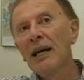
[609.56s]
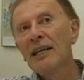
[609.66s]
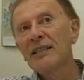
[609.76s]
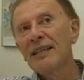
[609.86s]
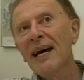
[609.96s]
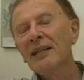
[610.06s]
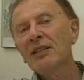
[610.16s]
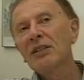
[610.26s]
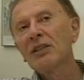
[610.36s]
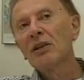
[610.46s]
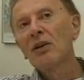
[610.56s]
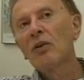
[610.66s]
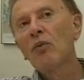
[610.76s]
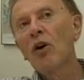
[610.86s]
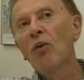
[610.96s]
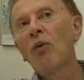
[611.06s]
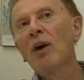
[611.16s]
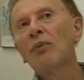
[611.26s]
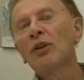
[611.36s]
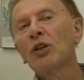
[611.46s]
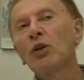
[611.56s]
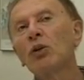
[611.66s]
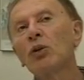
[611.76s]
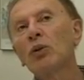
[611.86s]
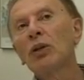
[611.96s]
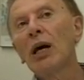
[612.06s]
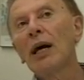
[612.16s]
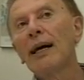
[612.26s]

Is that what one would call